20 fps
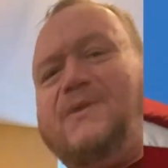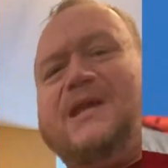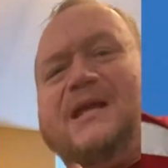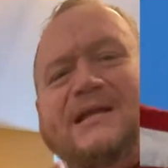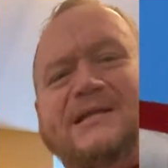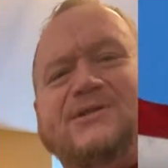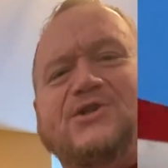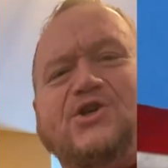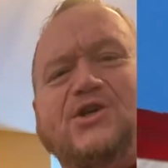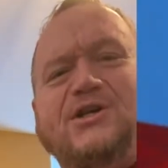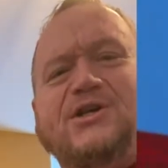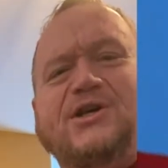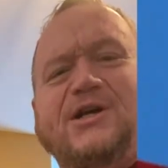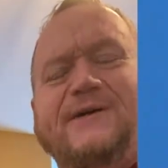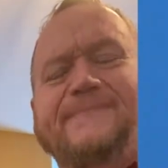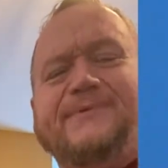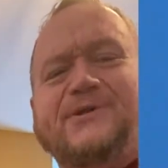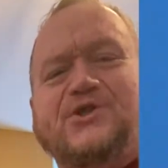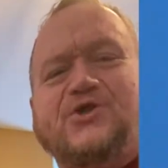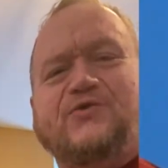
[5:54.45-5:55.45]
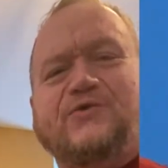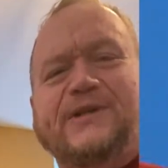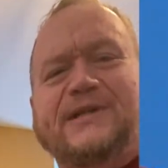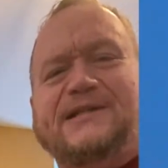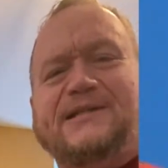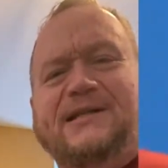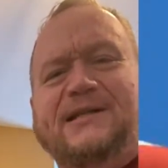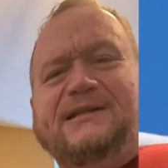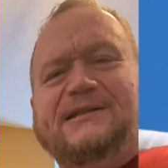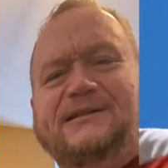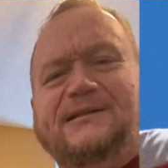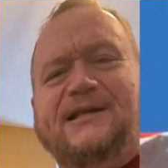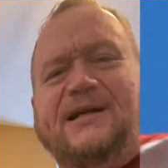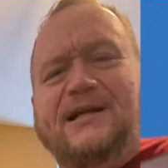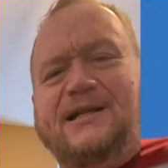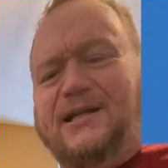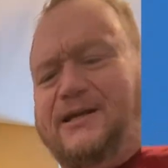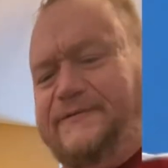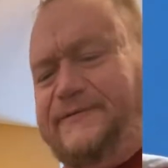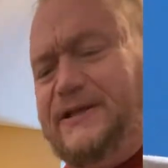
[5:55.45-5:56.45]
it's a good cup. It's a Riesling. I
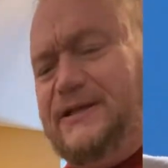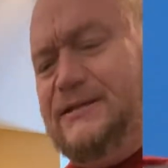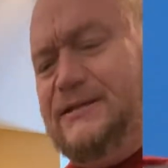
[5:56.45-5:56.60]
love it.